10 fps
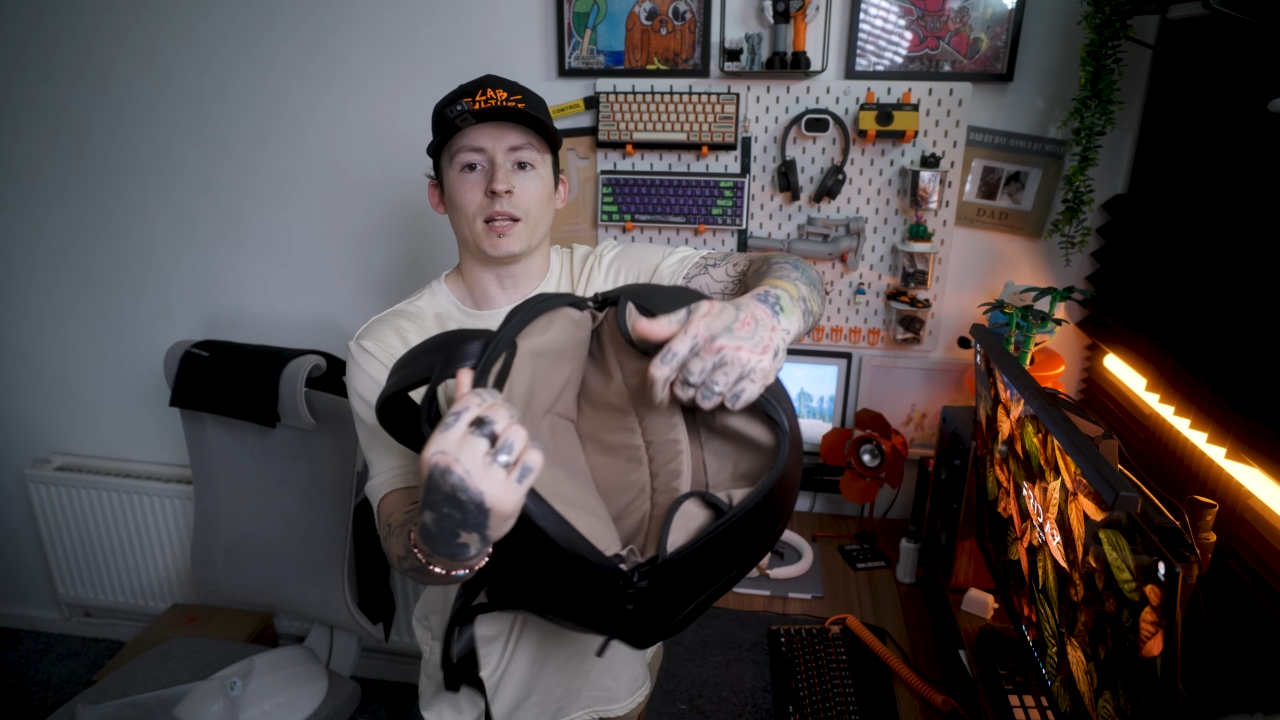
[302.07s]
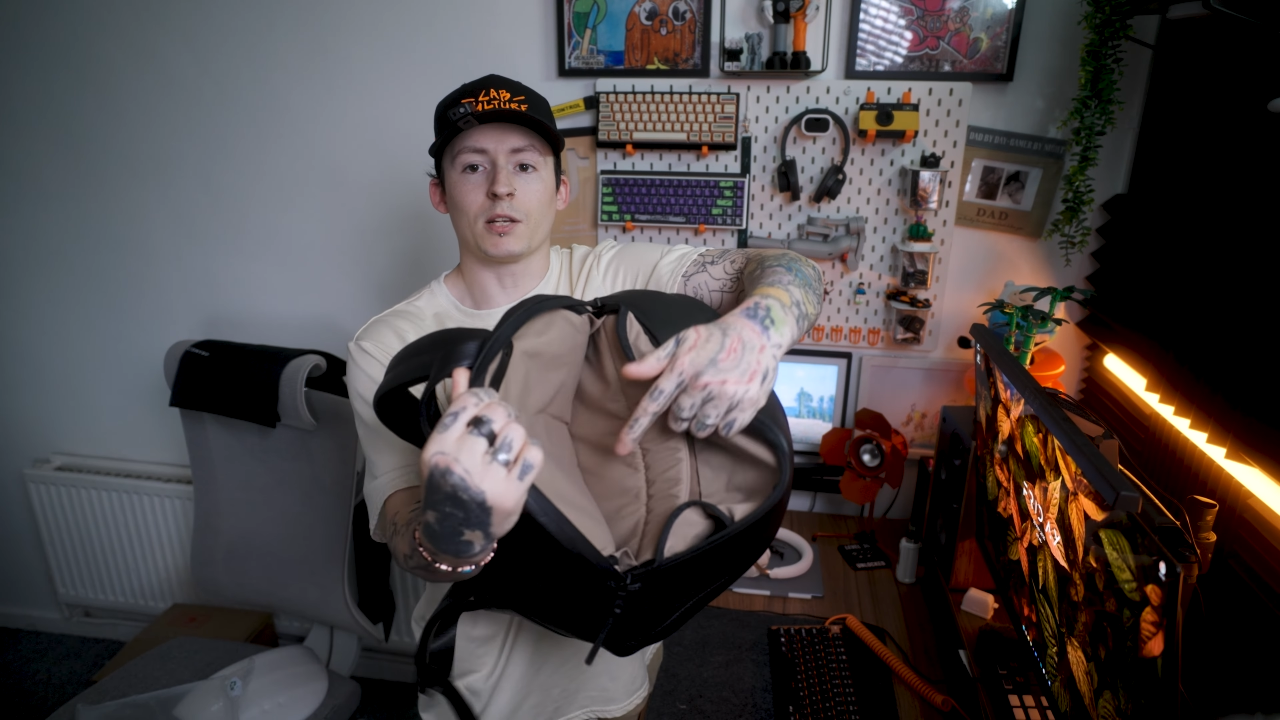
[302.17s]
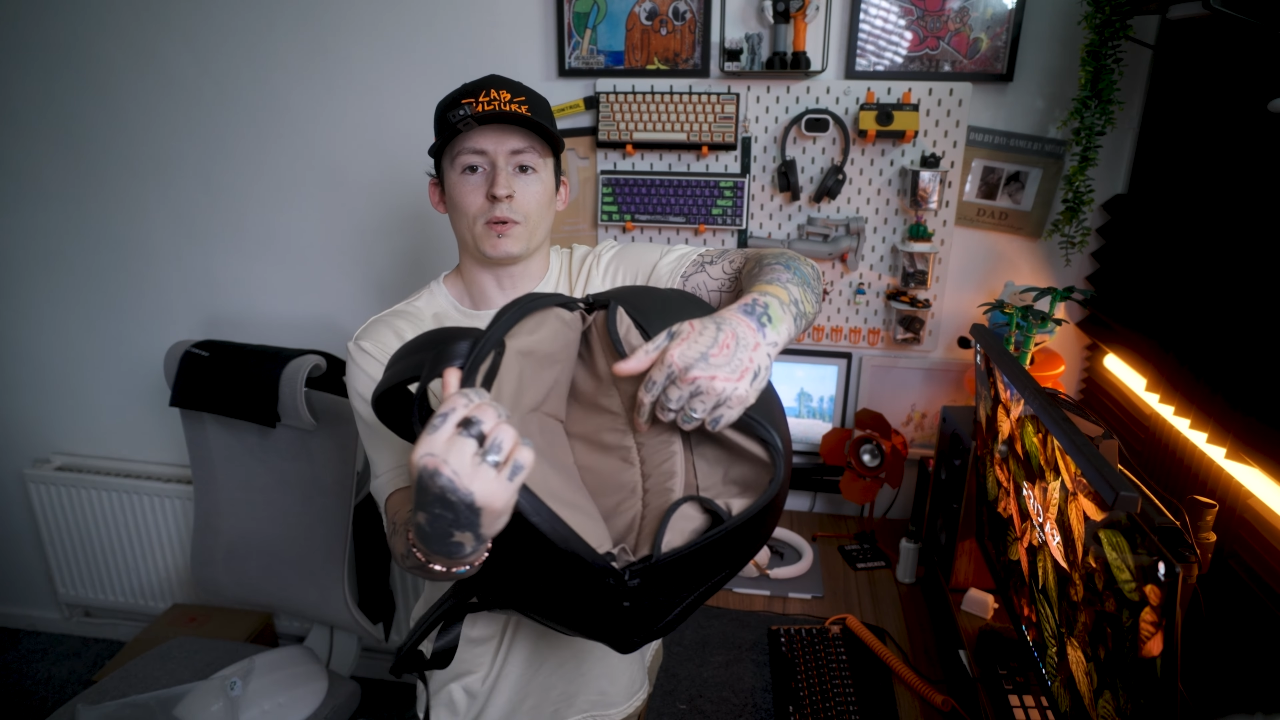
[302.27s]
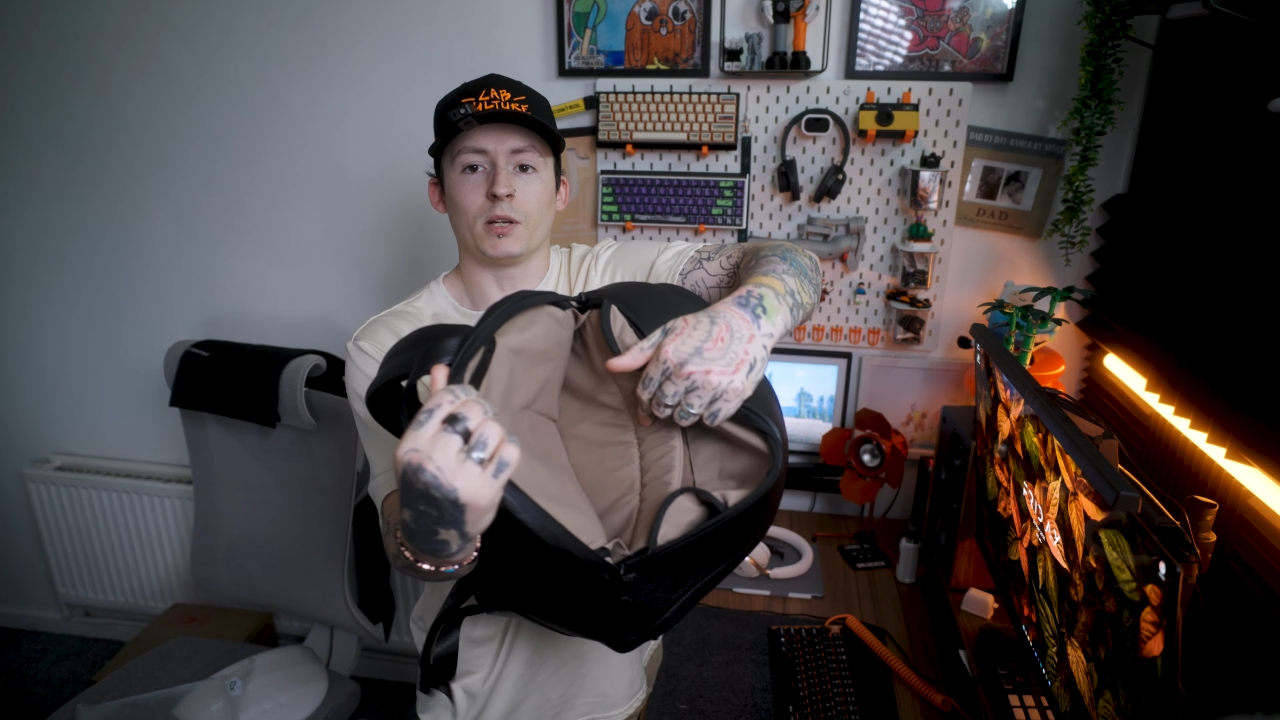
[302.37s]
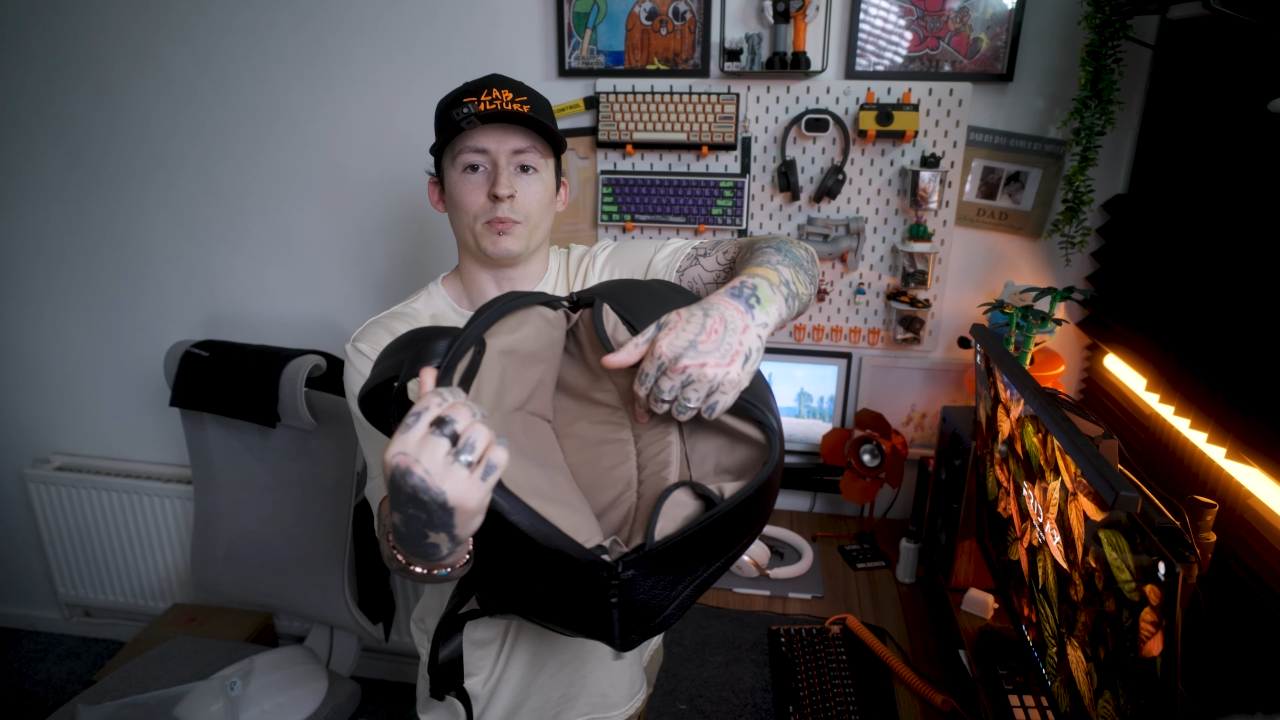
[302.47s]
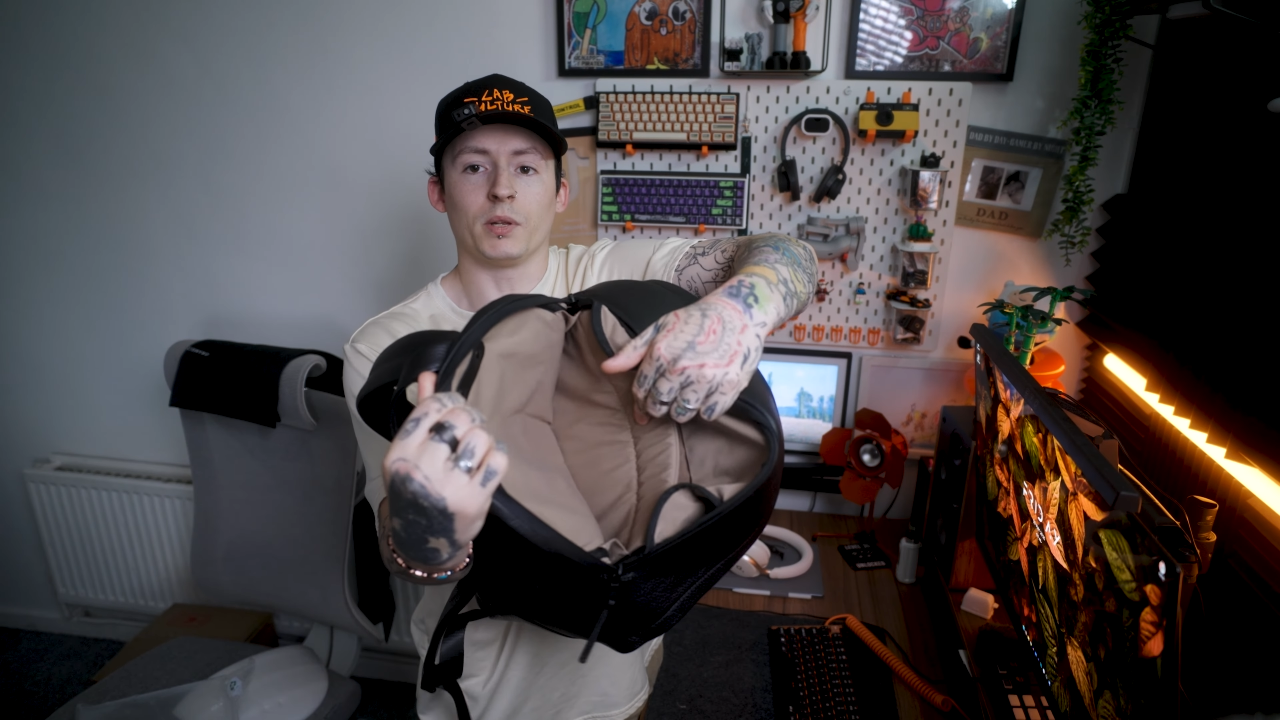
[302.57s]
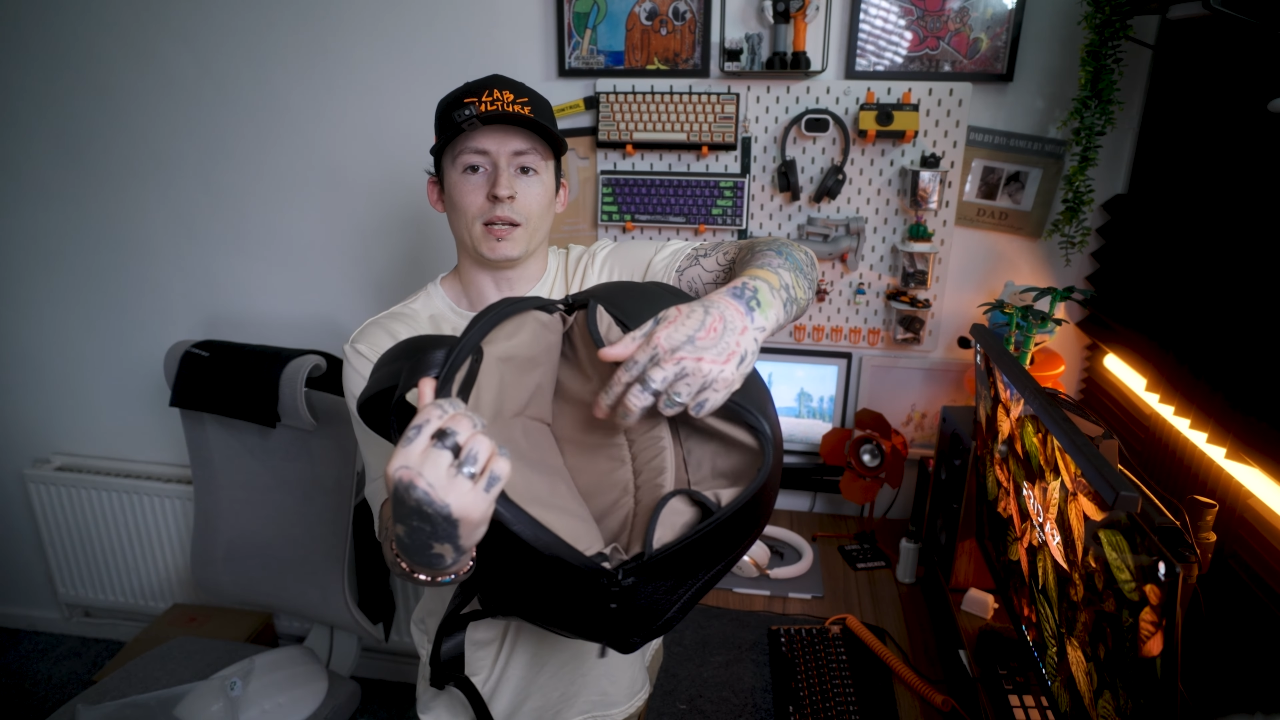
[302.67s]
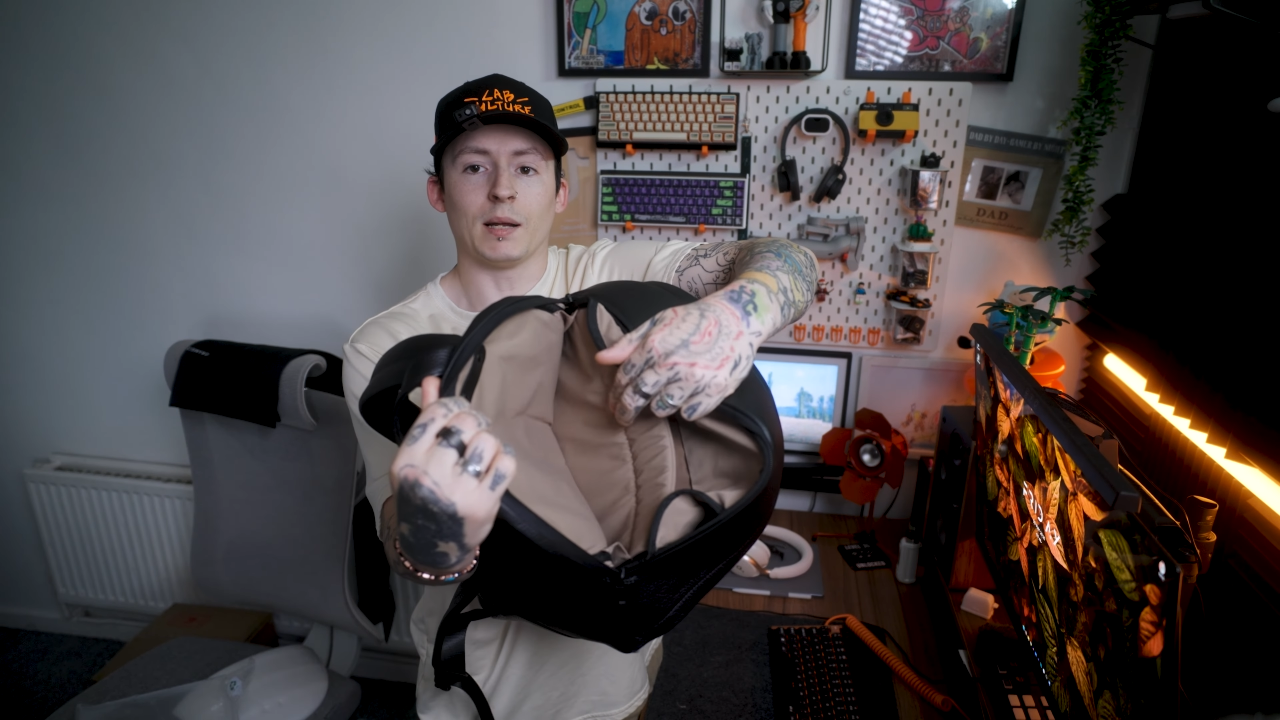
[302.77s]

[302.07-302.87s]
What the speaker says: that's where you put your